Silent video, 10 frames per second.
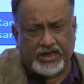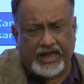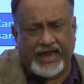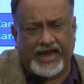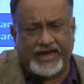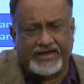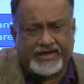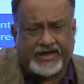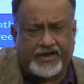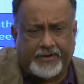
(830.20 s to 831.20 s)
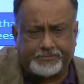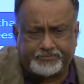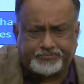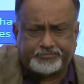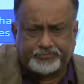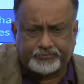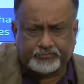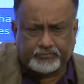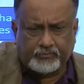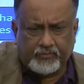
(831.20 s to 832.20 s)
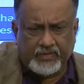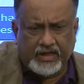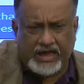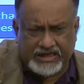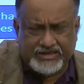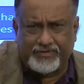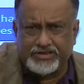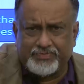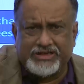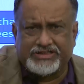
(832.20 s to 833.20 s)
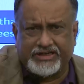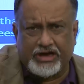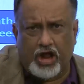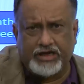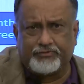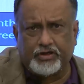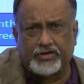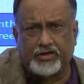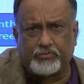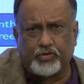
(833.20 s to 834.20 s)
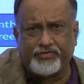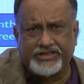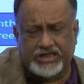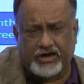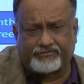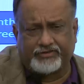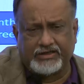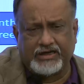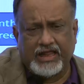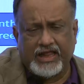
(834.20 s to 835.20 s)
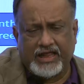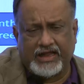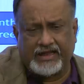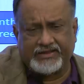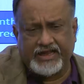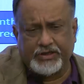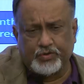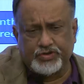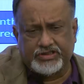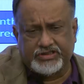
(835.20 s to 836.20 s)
And as I was mentioning, Hollywood movies are often they use